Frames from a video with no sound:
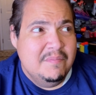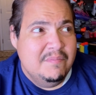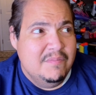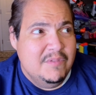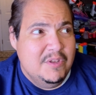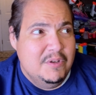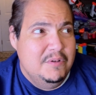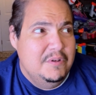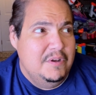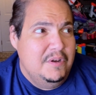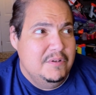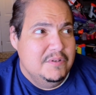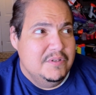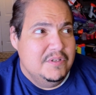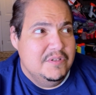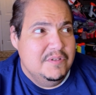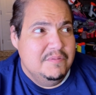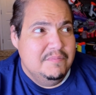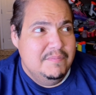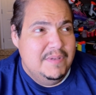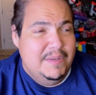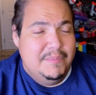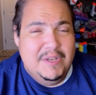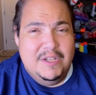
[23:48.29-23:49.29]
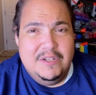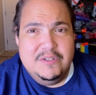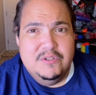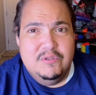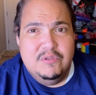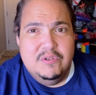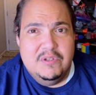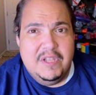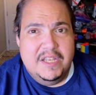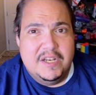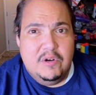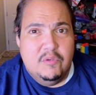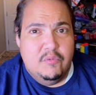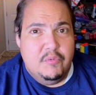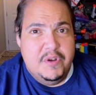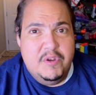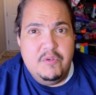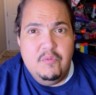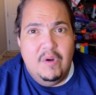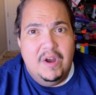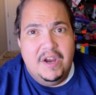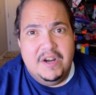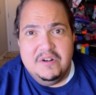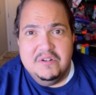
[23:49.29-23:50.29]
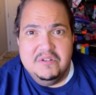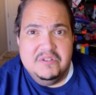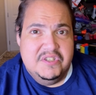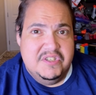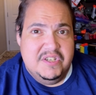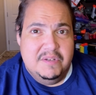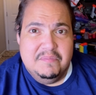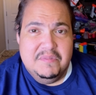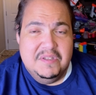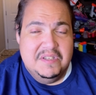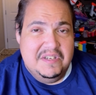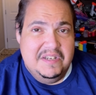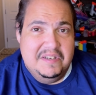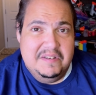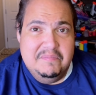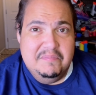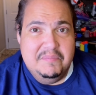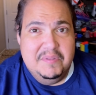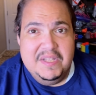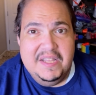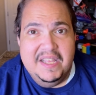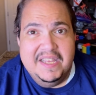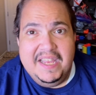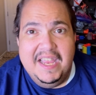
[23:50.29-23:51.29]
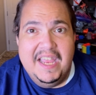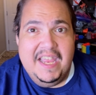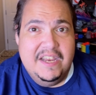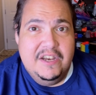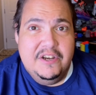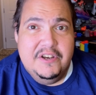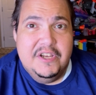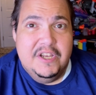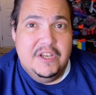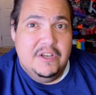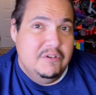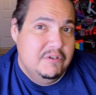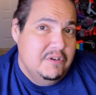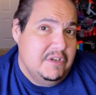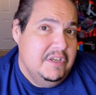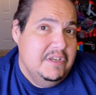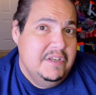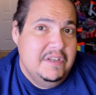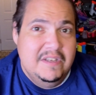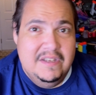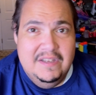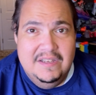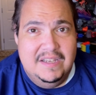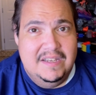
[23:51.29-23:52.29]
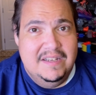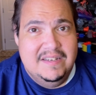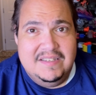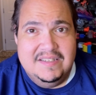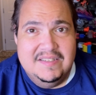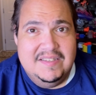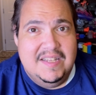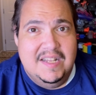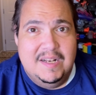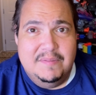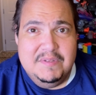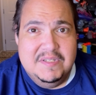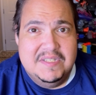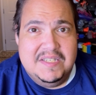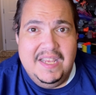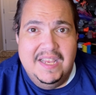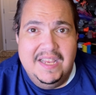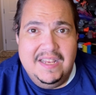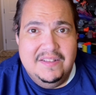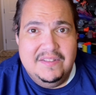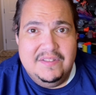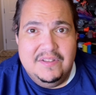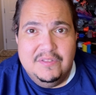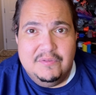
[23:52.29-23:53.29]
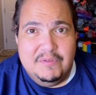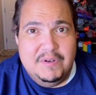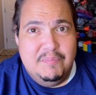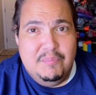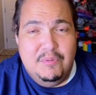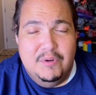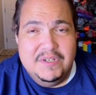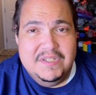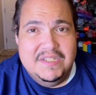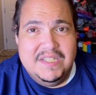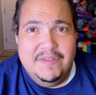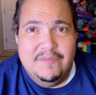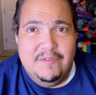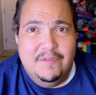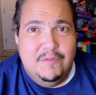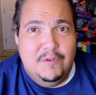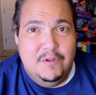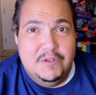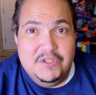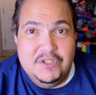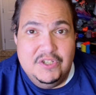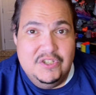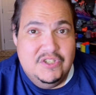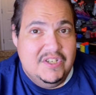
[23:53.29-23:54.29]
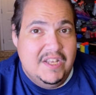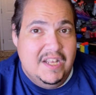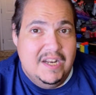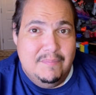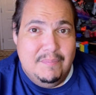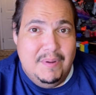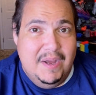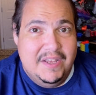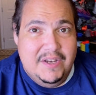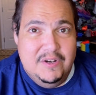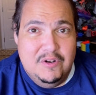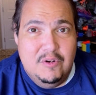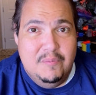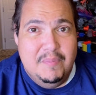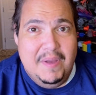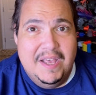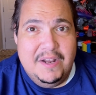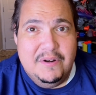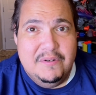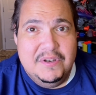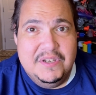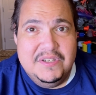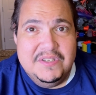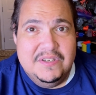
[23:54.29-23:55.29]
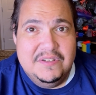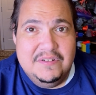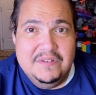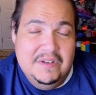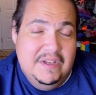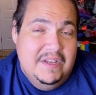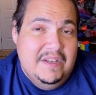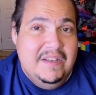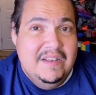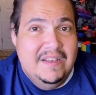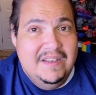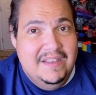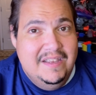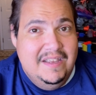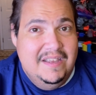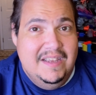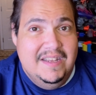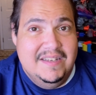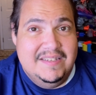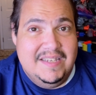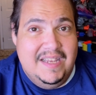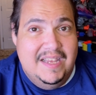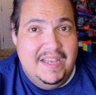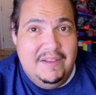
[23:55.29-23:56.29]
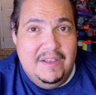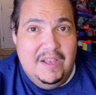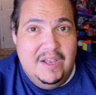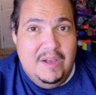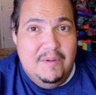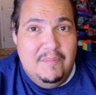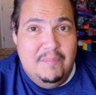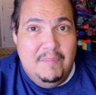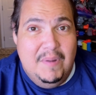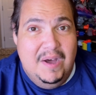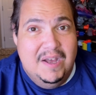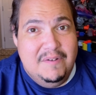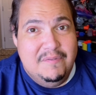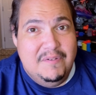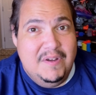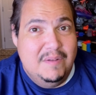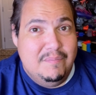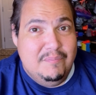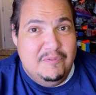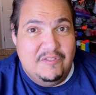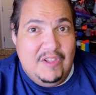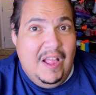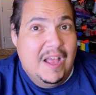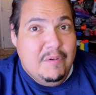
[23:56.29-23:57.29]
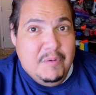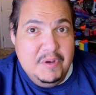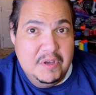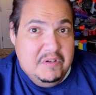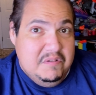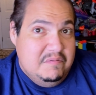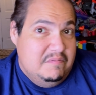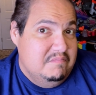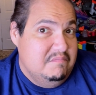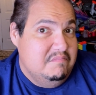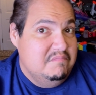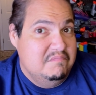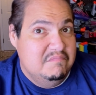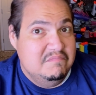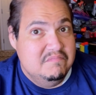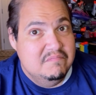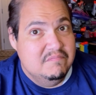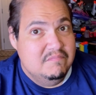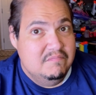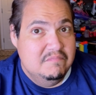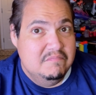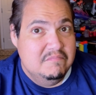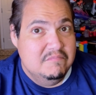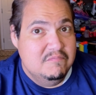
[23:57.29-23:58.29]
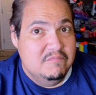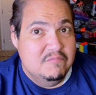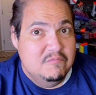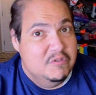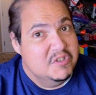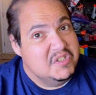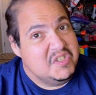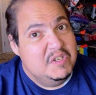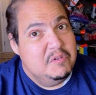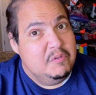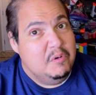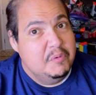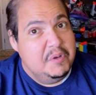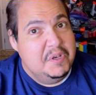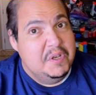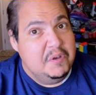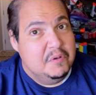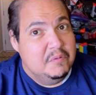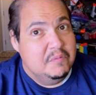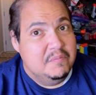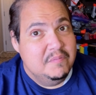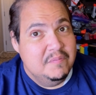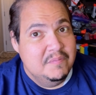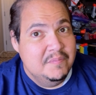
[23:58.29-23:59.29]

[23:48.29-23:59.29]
Who knows? Maybe I'll do like a rewire or something and be like, hey, here you go. It's set up to take the 3.7 volts. You just got to buy your own batteries, and it's a modified flywheel. We'll see what we do.